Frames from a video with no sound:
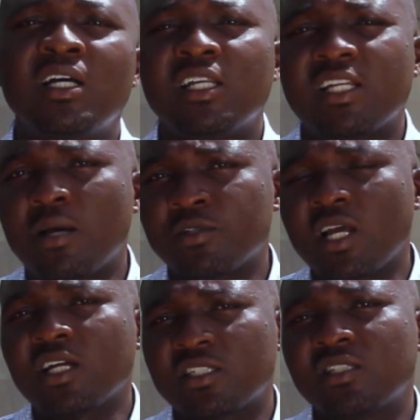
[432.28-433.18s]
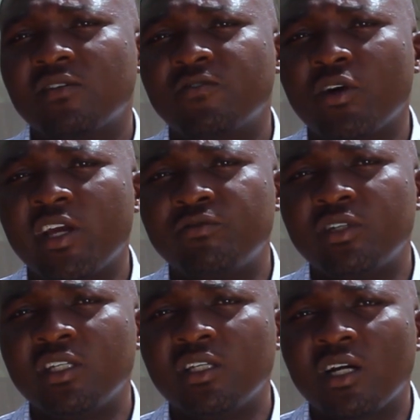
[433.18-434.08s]
knapsacks for
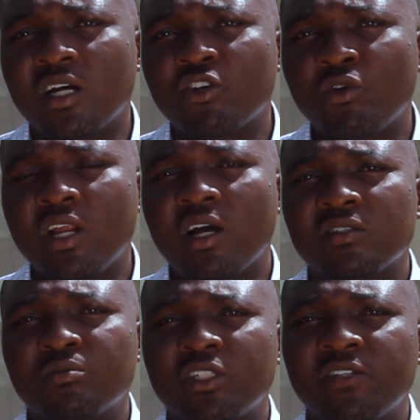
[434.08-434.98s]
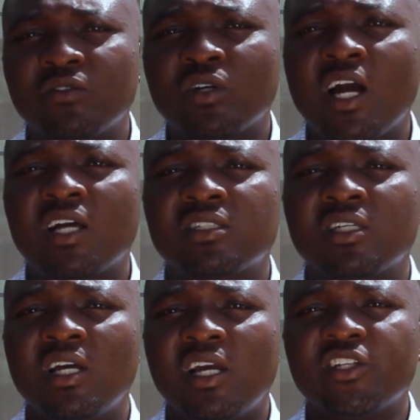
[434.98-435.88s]
every greenhouse, but if you can't,
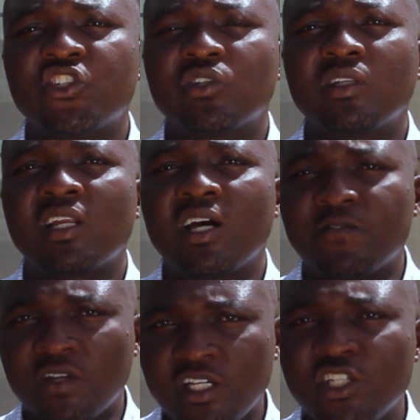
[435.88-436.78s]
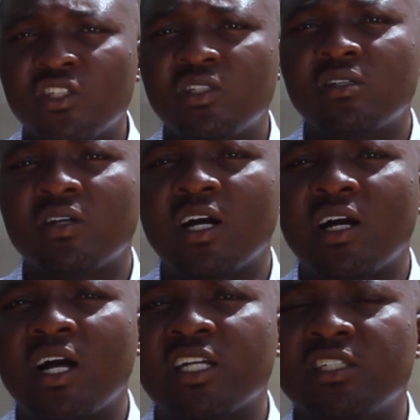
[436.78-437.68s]
ensure that after each
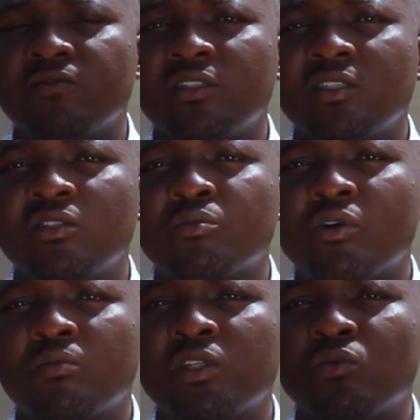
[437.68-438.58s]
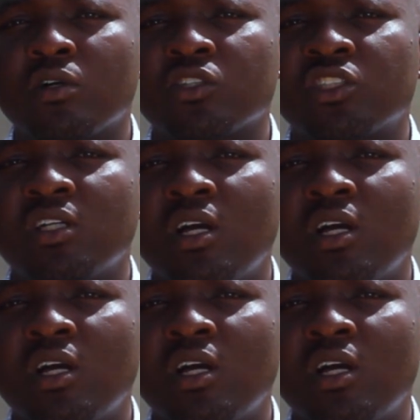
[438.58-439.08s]
activity you properly wash,